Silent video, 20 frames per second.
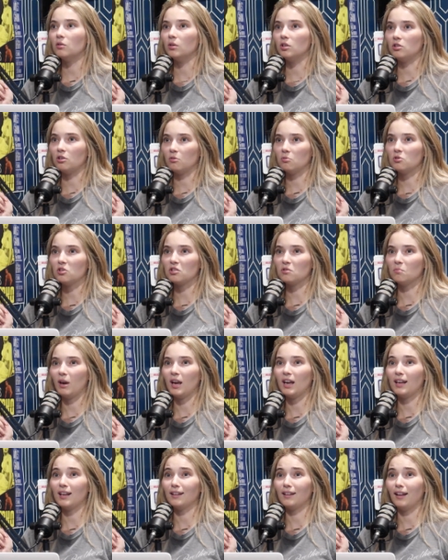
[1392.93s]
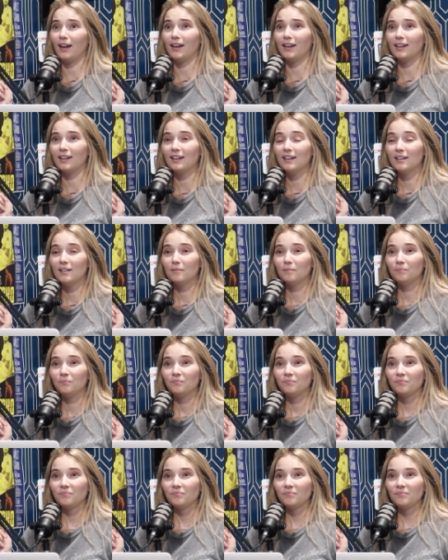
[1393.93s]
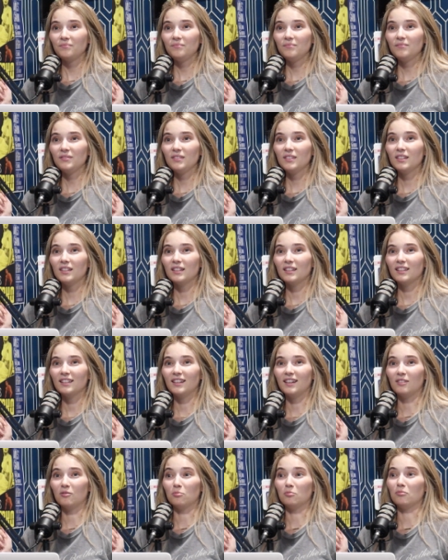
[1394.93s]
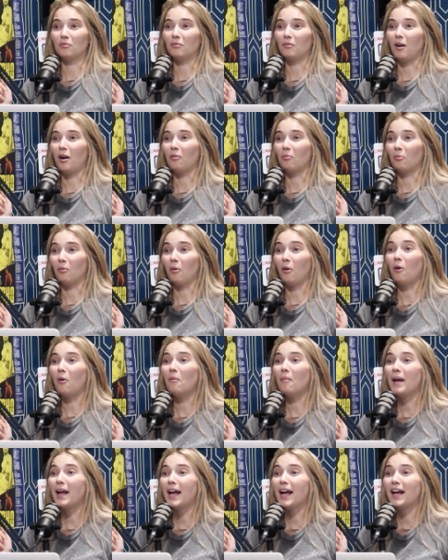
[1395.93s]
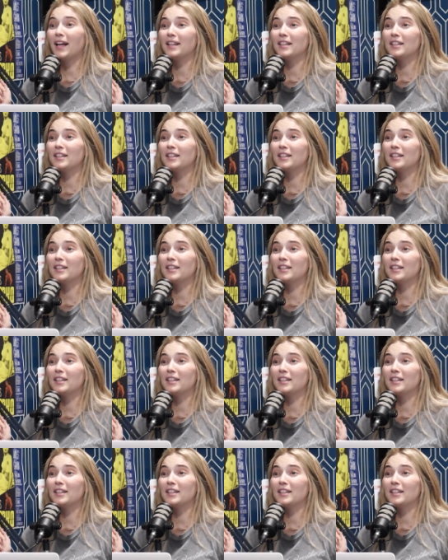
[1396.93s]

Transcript: and don't just make it like a romance.